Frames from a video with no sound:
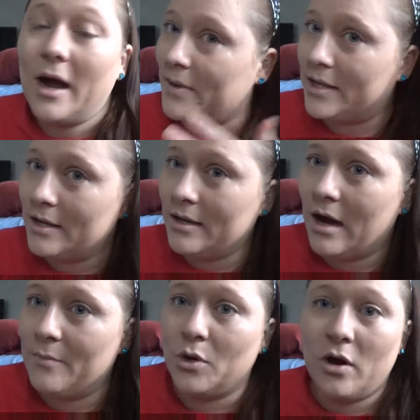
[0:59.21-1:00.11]
I'm here.
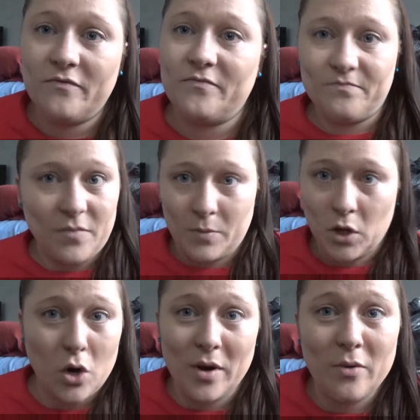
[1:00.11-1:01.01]
I'm not
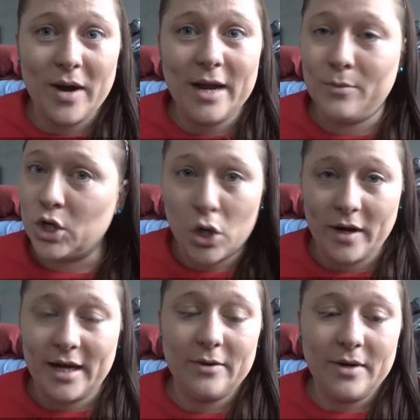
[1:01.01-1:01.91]
going away. I'm not
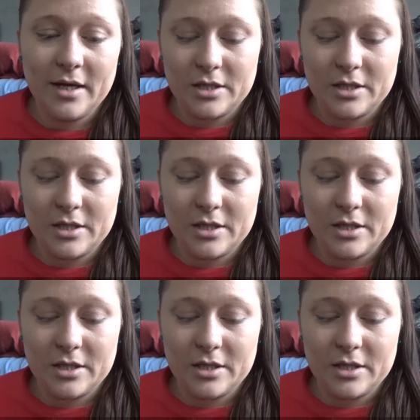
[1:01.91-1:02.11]
going anywhere.